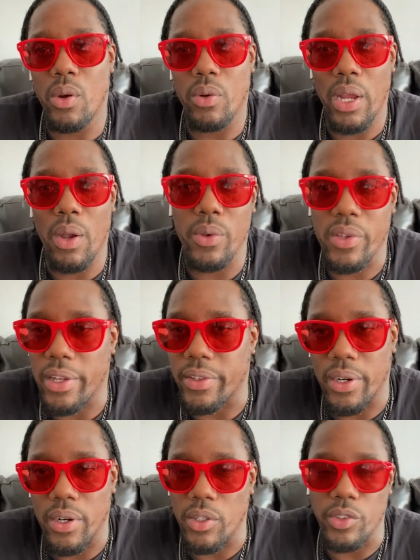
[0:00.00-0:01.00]
They always got the
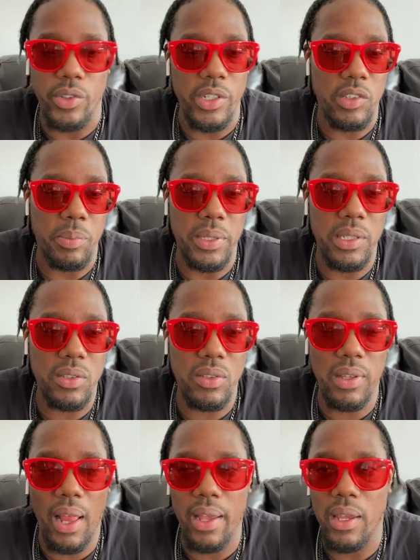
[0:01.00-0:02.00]
girl joints, but this is
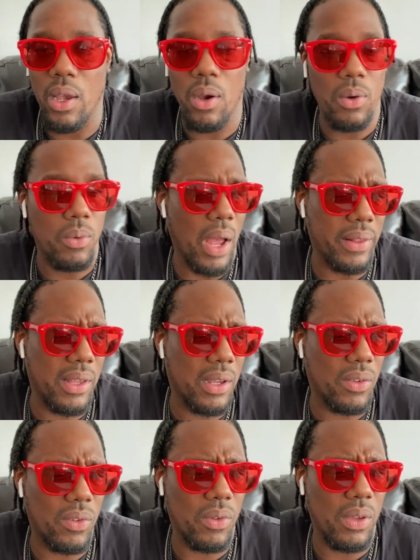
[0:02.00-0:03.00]
like, I think
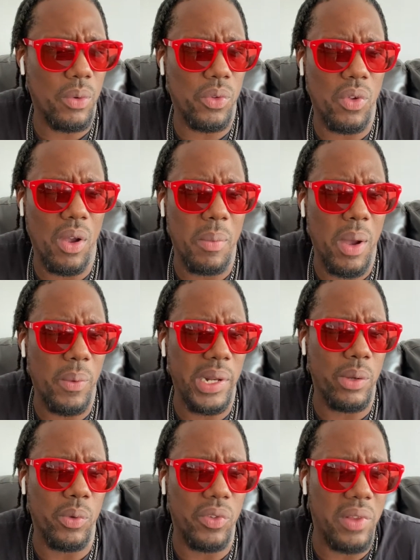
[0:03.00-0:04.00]
he was talking about when
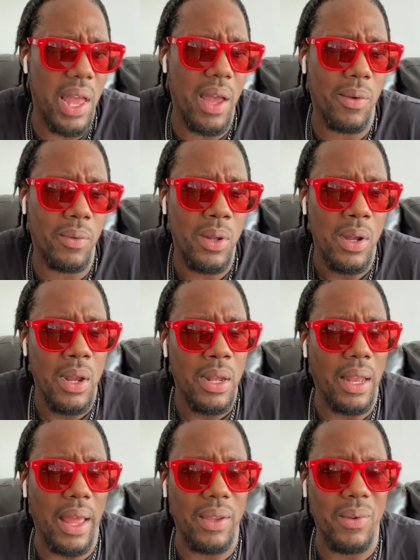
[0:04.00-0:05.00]
he was down,
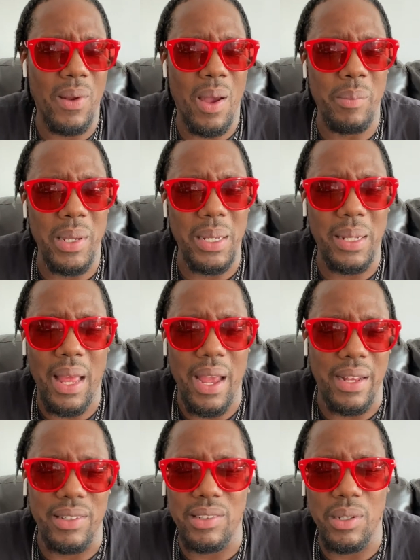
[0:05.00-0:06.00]
like,
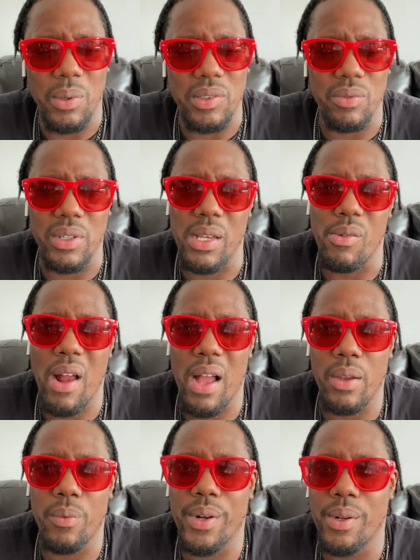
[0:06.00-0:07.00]
like she wasn't really
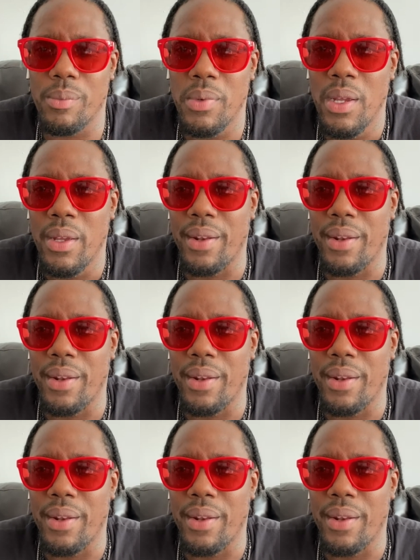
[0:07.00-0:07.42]
rocking with him.